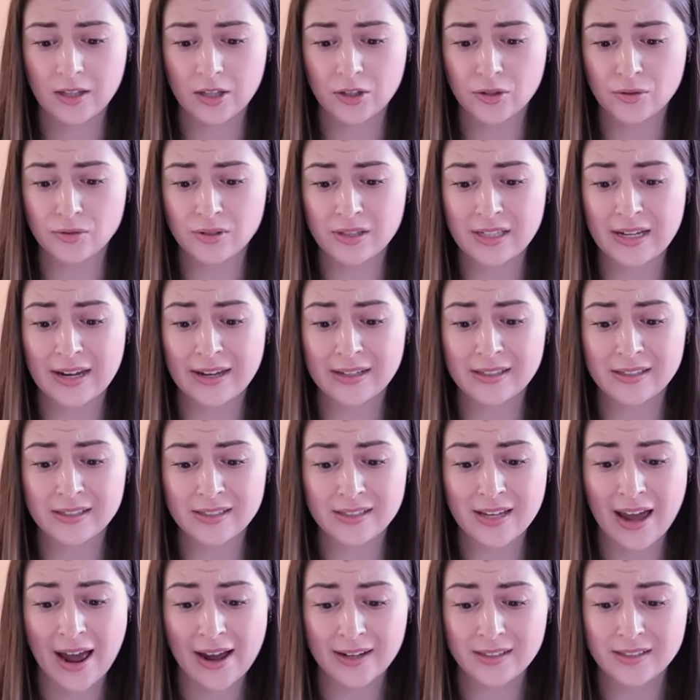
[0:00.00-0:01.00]
they used the
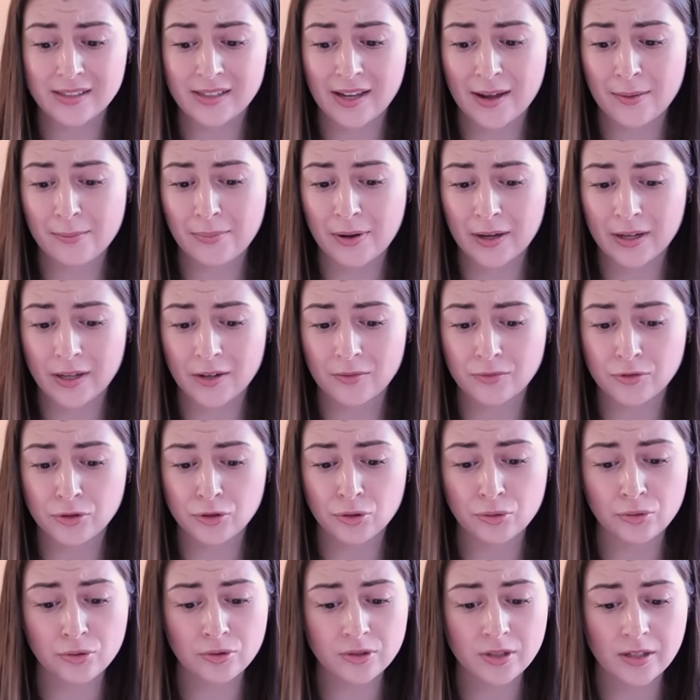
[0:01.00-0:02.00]
exact same bucket of
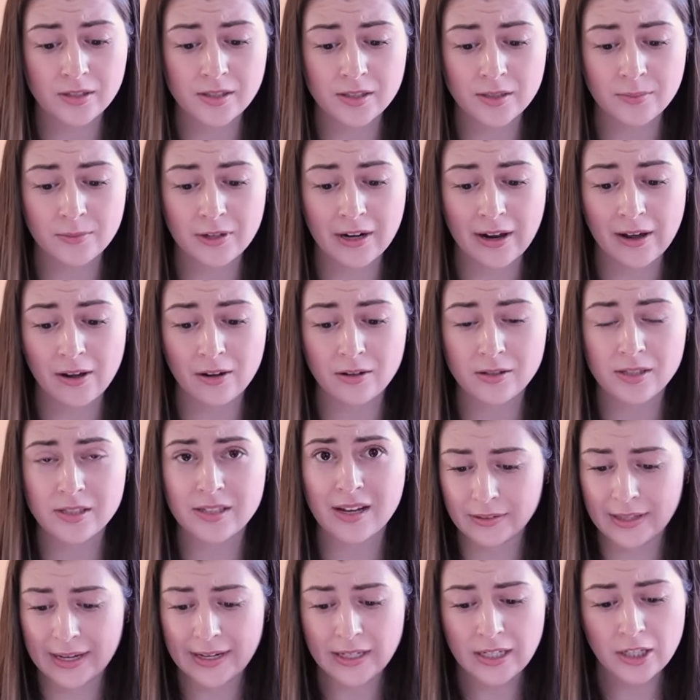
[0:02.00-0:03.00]
tools on someone else.
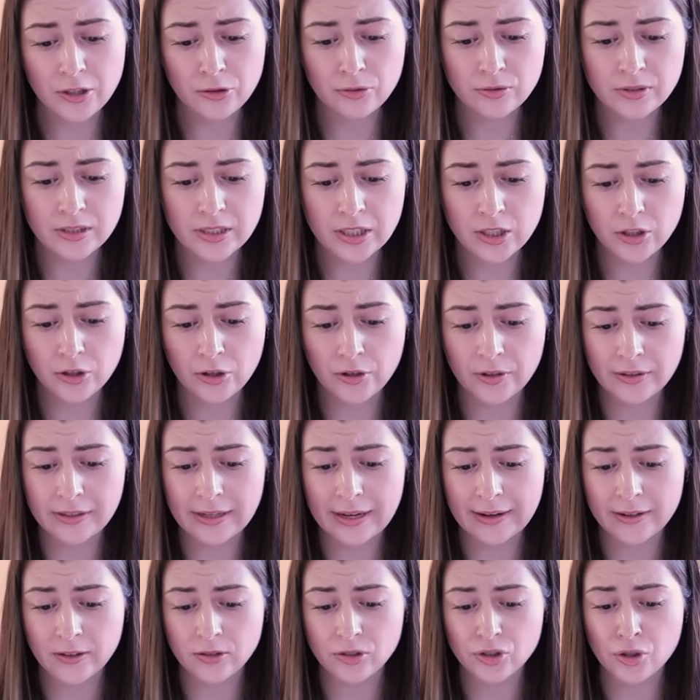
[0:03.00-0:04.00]
Lady who did her
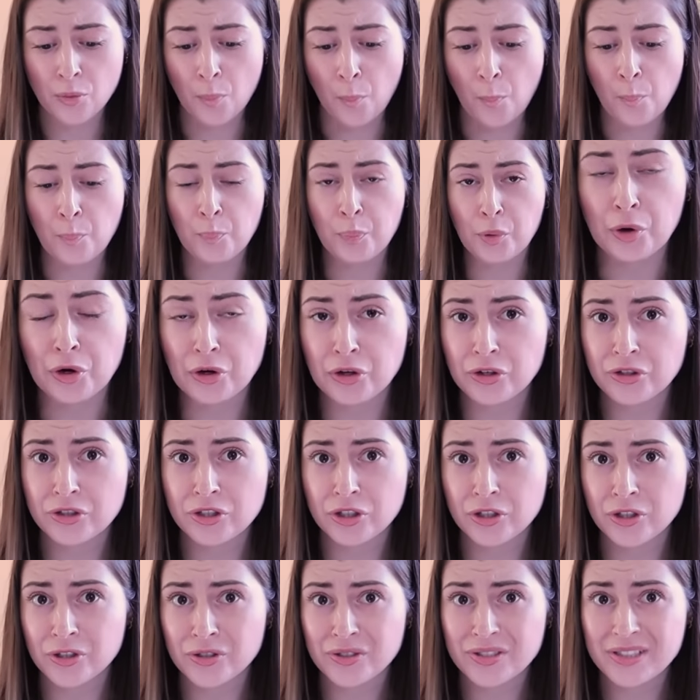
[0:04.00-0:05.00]
nails burned
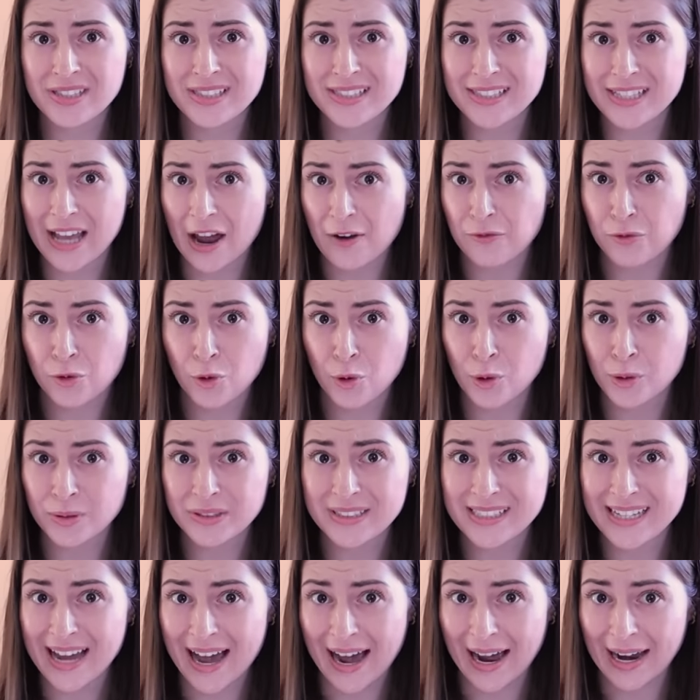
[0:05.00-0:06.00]
her several
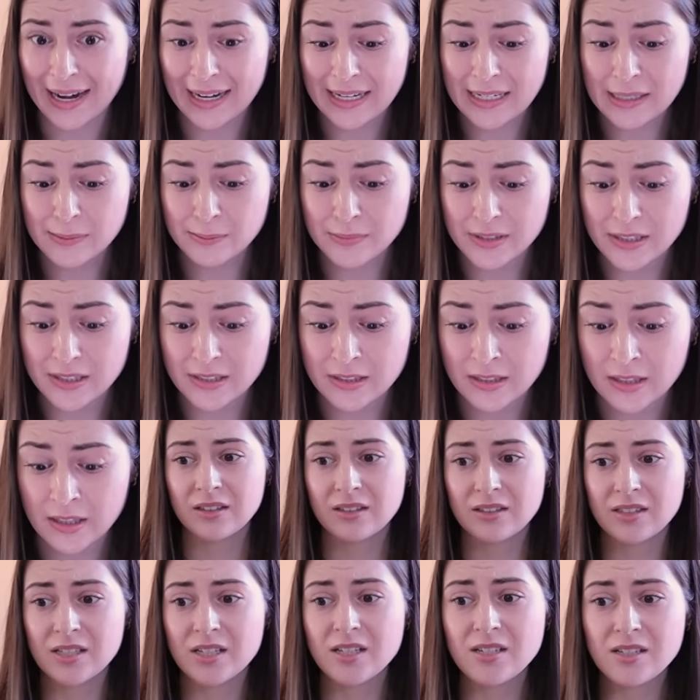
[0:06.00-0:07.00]
times.
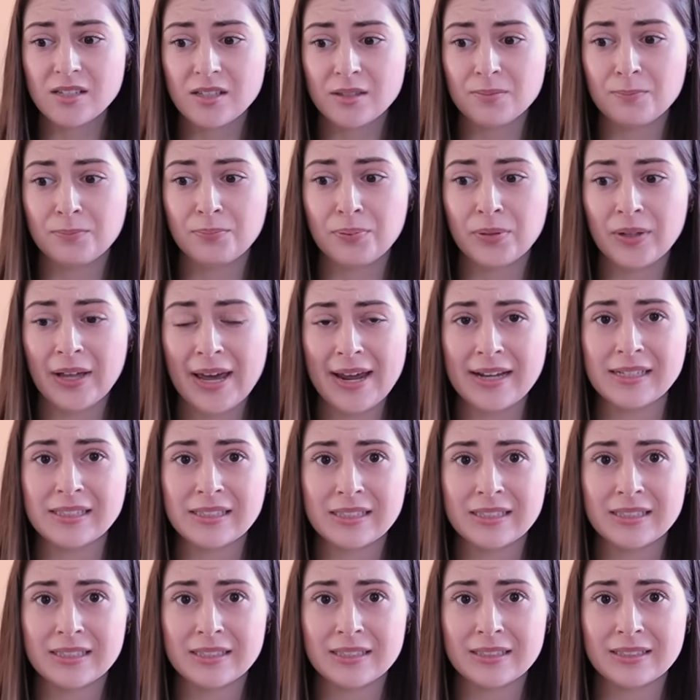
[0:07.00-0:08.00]
This
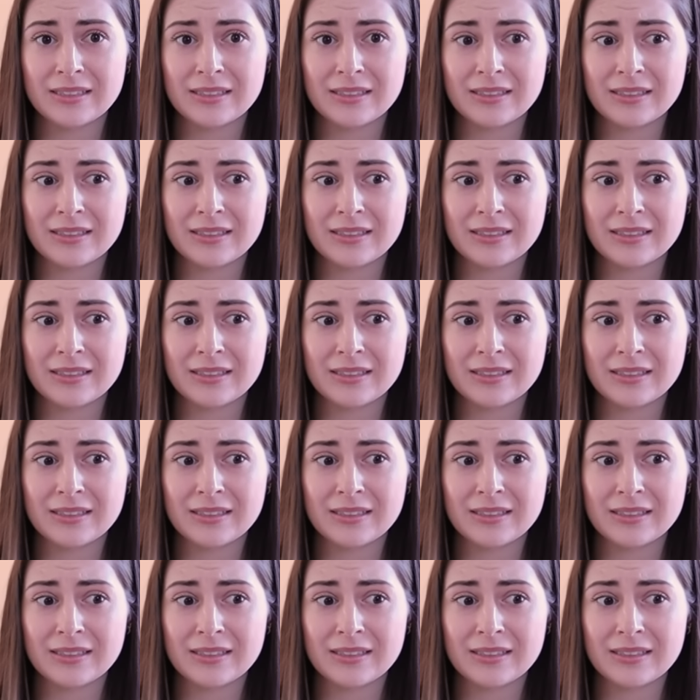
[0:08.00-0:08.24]
place